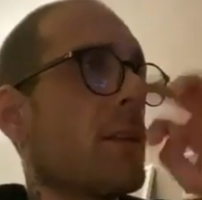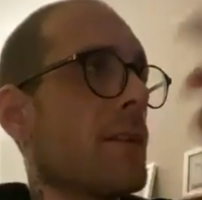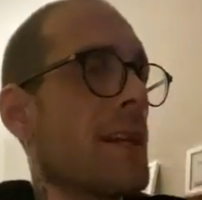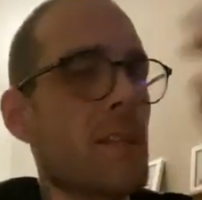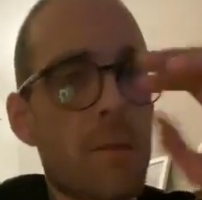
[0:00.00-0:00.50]

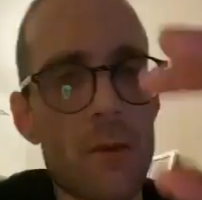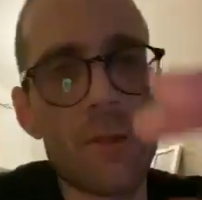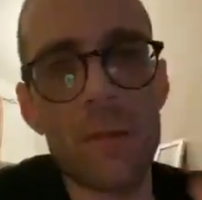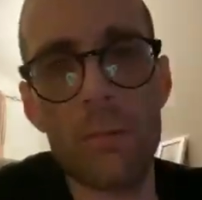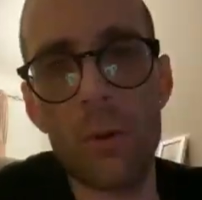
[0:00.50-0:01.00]
That's the
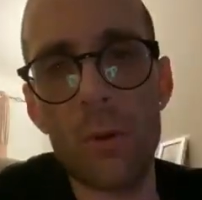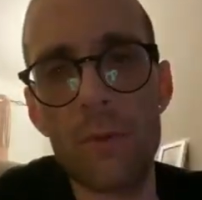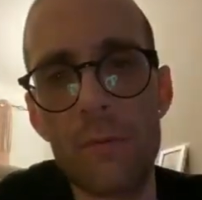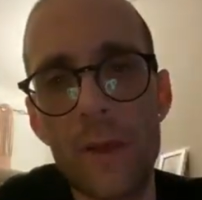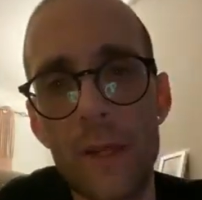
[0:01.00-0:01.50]
most
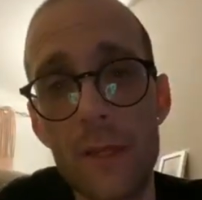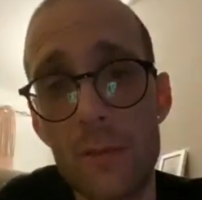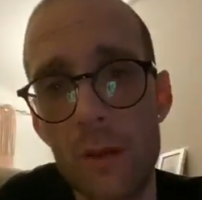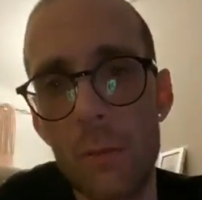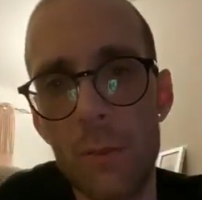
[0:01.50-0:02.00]
important thing, is
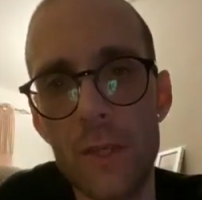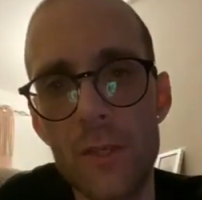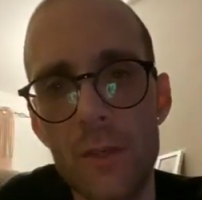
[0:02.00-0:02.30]
to help each